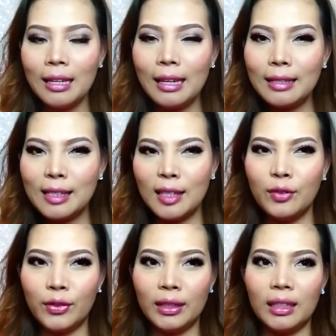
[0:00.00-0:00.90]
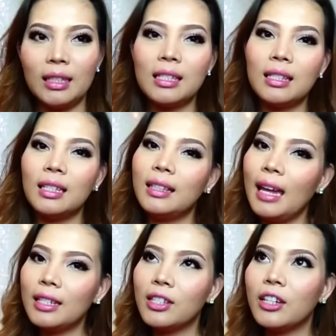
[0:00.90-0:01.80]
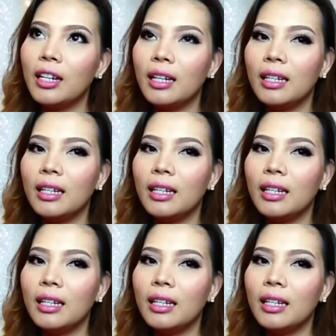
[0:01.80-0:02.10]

it's different. It's the tester